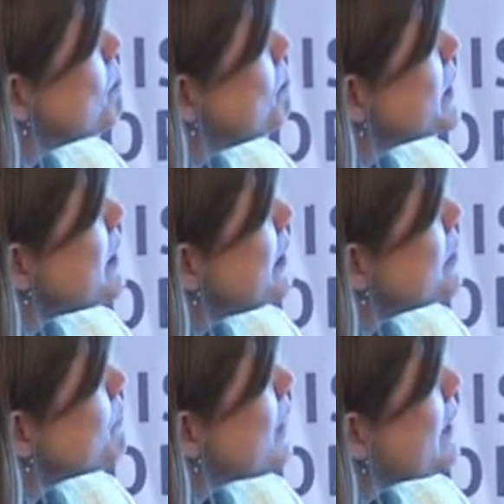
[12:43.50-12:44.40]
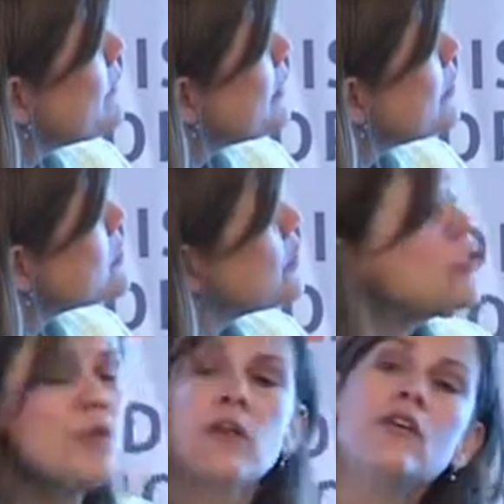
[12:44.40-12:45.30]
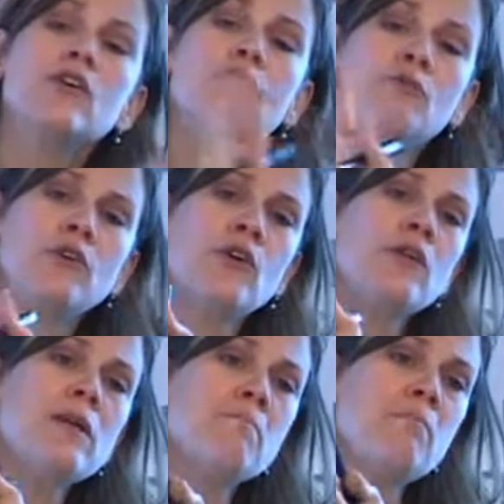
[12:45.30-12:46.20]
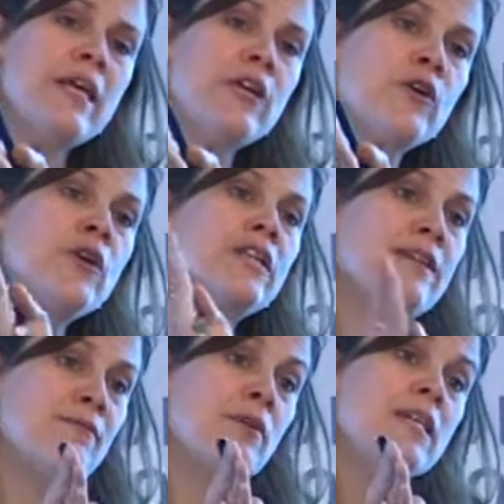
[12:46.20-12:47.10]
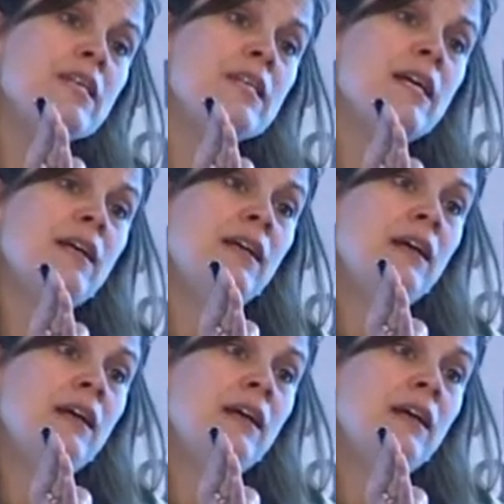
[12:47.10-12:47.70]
McDonald found that there's a 30 to 30 meter difference